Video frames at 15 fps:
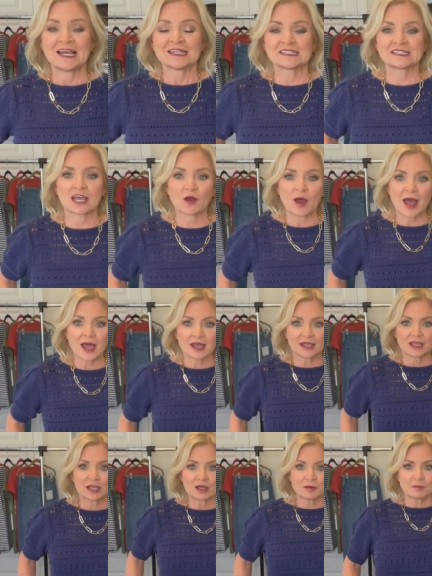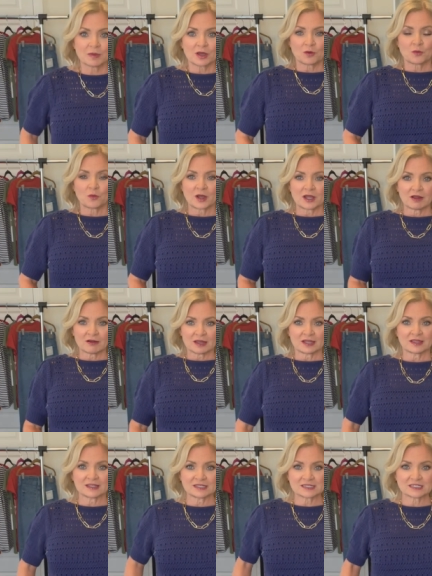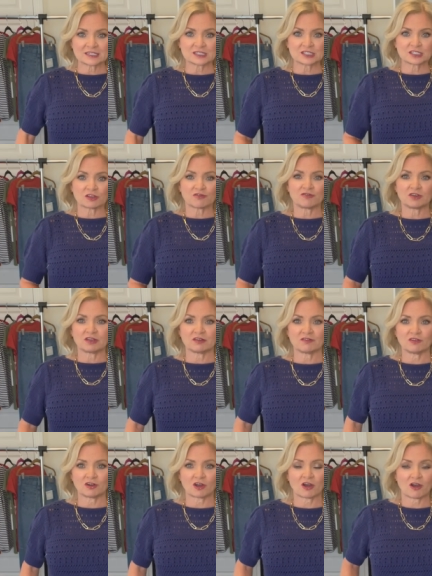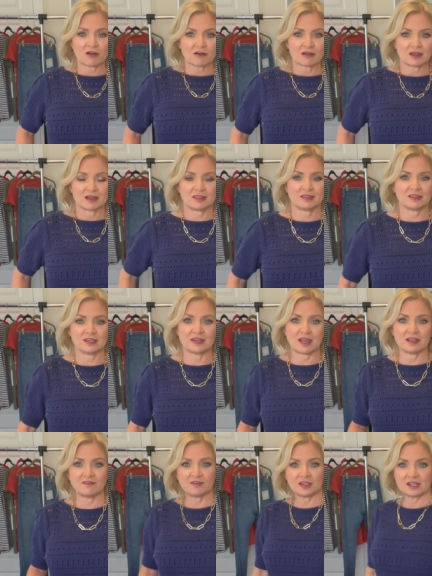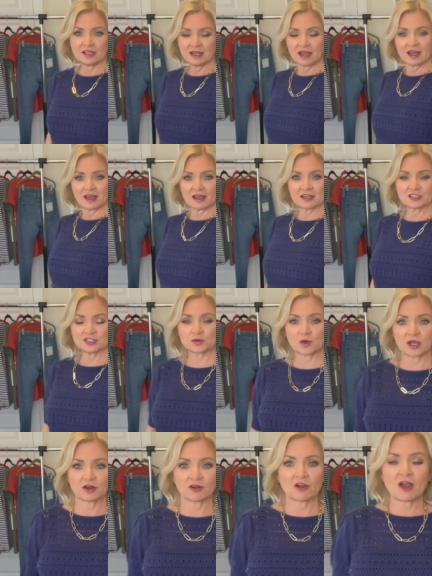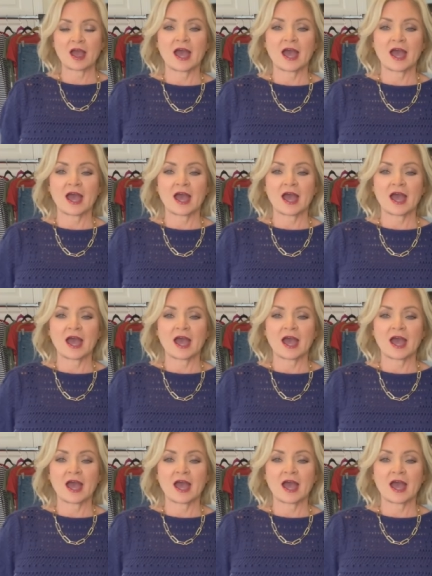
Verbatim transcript: So I am wearing, this is the Sofia Vergara, the navy uh, sweater.